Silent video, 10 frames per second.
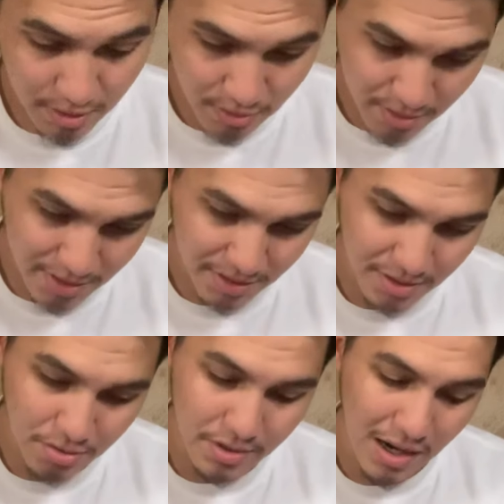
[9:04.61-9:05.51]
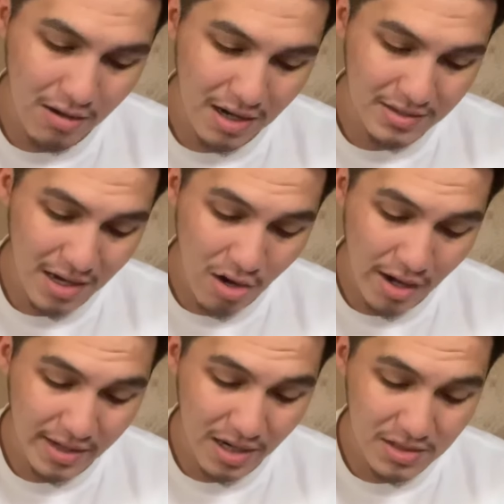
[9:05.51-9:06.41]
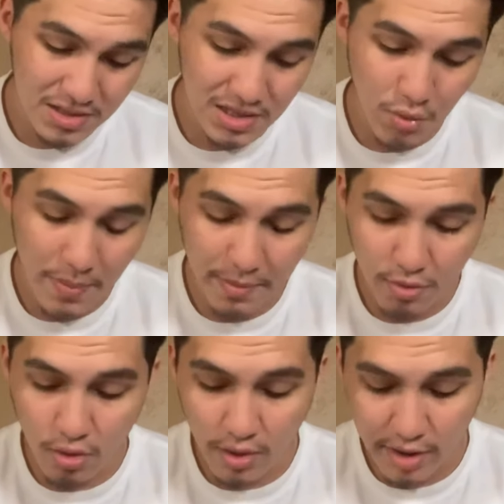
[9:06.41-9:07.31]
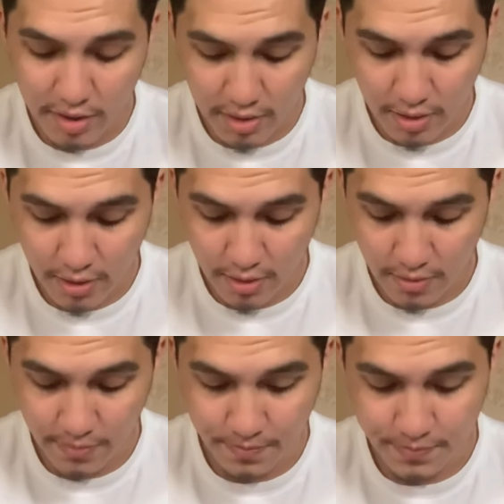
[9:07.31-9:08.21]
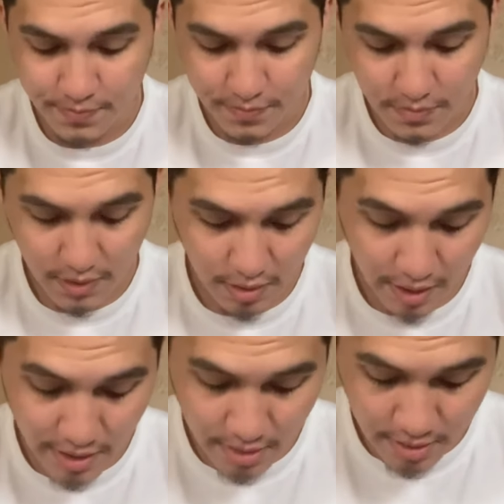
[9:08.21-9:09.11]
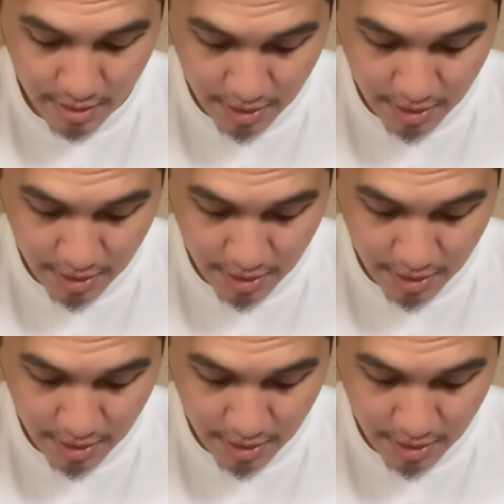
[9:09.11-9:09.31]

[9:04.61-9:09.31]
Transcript: know what? You know what? Now I now I kind of see why people don't like the um the liner